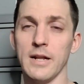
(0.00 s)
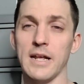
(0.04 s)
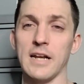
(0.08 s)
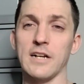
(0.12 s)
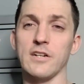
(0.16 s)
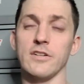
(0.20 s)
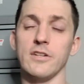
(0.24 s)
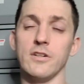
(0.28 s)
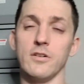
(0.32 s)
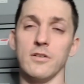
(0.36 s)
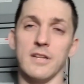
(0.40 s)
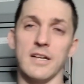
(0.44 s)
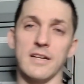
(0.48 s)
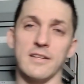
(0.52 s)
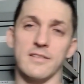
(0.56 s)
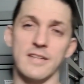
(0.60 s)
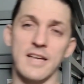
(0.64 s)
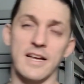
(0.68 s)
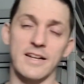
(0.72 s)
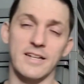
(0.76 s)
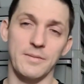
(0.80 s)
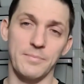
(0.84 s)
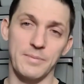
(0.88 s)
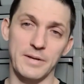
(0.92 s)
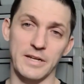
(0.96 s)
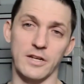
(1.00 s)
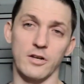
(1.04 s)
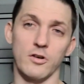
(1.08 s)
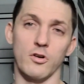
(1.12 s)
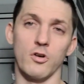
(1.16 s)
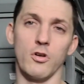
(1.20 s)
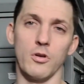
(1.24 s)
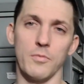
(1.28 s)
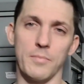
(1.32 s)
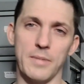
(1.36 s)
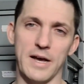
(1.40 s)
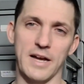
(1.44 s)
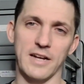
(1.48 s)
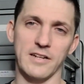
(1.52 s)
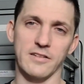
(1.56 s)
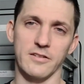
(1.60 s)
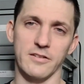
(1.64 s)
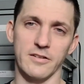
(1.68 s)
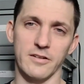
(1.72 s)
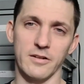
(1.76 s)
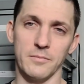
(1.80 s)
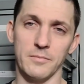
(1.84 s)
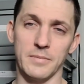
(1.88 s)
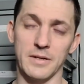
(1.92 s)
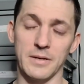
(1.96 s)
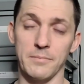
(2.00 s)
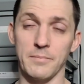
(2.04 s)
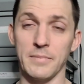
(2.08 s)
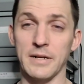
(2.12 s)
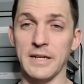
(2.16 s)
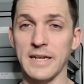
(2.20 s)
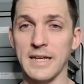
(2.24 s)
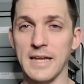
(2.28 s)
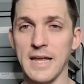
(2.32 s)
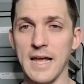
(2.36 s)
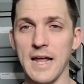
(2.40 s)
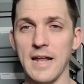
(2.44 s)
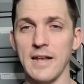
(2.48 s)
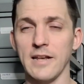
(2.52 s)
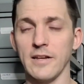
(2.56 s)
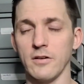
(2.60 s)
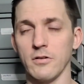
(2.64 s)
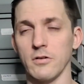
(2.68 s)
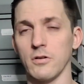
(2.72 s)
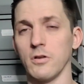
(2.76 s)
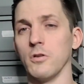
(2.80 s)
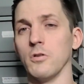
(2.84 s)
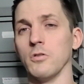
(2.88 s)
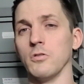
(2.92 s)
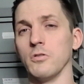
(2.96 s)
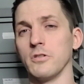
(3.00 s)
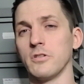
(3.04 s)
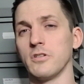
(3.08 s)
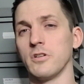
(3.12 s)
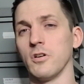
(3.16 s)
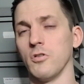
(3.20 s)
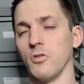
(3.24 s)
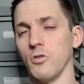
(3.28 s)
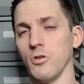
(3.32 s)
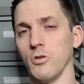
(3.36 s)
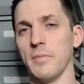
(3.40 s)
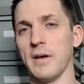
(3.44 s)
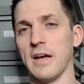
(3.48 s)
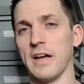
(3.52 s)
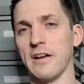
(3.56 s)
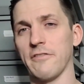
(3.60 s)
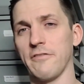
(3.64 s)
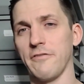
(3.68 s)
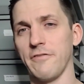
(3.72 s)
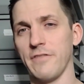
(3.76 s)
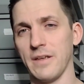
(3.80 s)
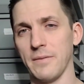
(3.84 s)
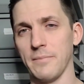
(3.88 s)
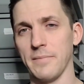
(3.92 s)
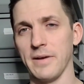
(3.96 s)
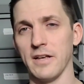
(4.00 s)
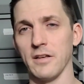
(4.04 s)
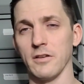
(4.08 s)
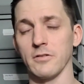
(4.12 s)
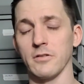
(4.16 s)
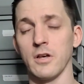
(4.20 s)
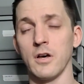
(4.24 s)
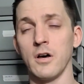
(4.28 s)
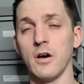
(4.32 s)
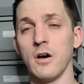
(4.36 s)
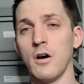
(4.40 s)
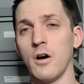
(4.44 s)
actually utilize that to pick your holdbacks a little bit. But again, your goal is to hold back females.